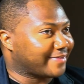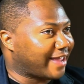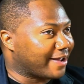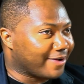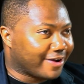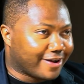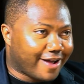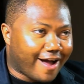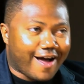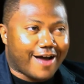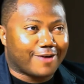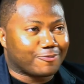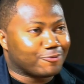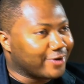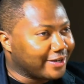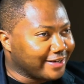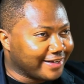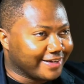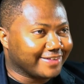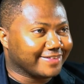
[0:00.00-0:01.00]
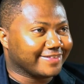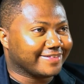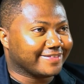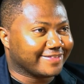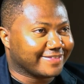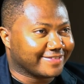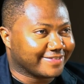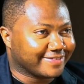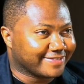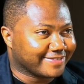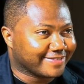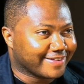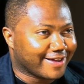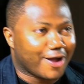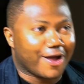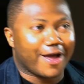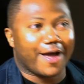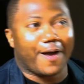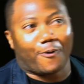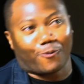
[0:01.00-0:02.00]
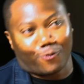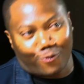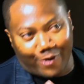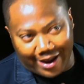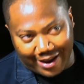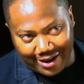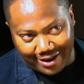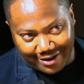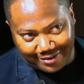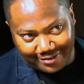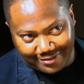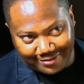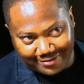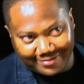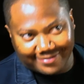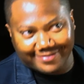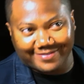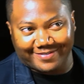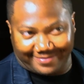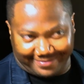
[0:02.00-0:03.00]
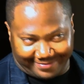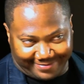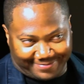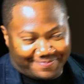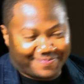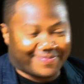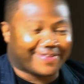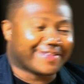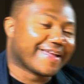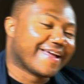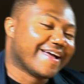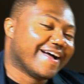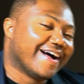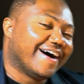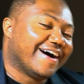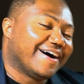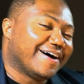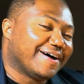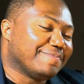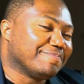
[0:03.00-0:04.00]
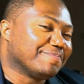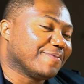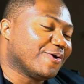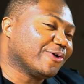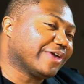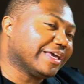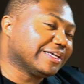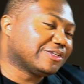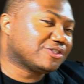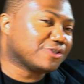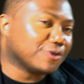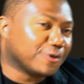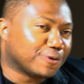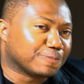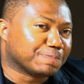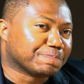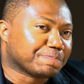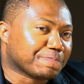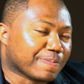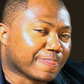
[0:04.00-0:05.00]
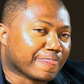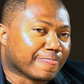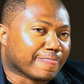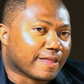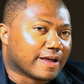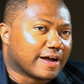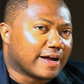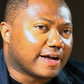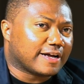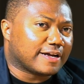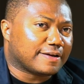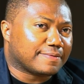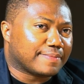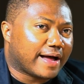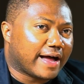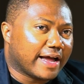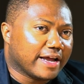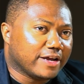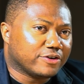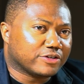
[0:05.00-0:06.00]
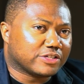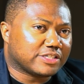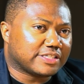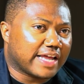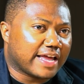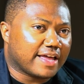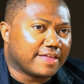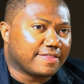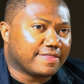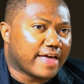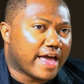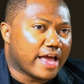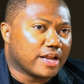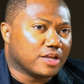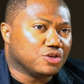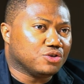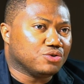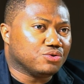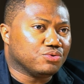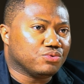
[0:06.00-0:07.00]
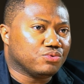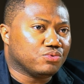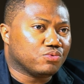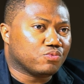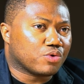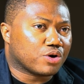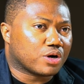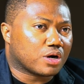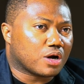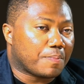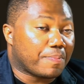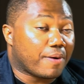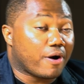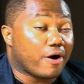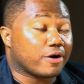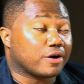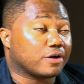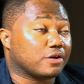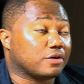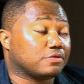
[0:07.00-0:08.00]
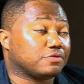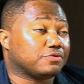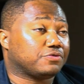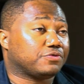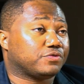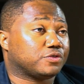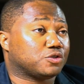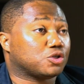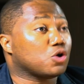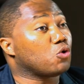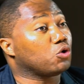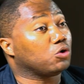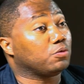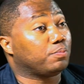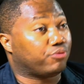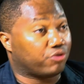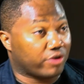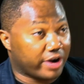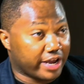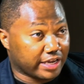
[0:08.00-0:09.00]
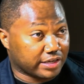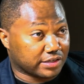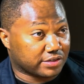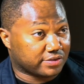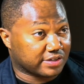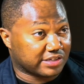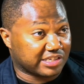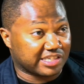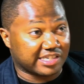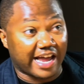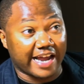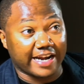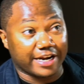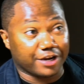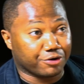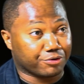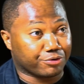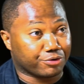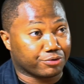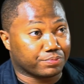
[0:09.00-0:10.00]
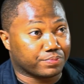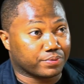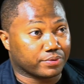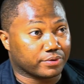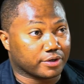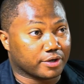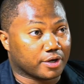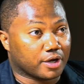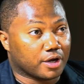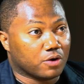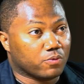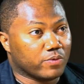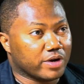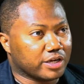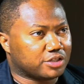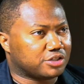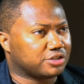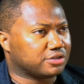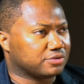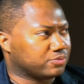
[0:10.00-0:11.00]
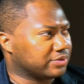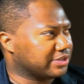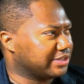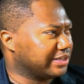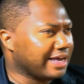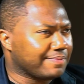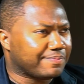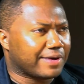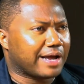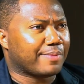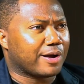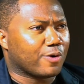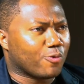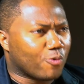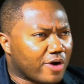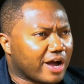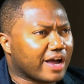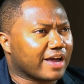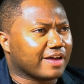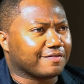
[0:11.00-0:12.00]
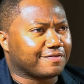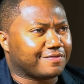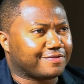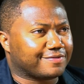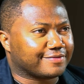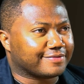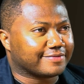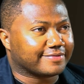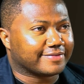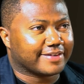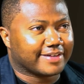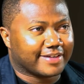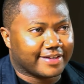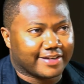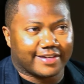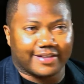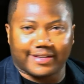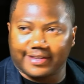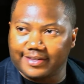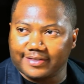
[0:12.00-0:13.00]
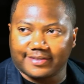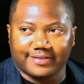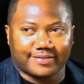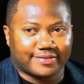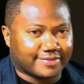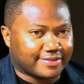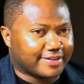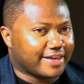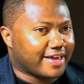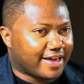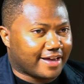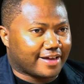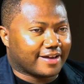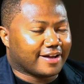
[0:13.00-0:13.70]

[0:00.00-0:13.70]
God willing. Rain. Okay, so I understand that you were a part of Total Praise, the signing group, which was led by my wife. Yeah.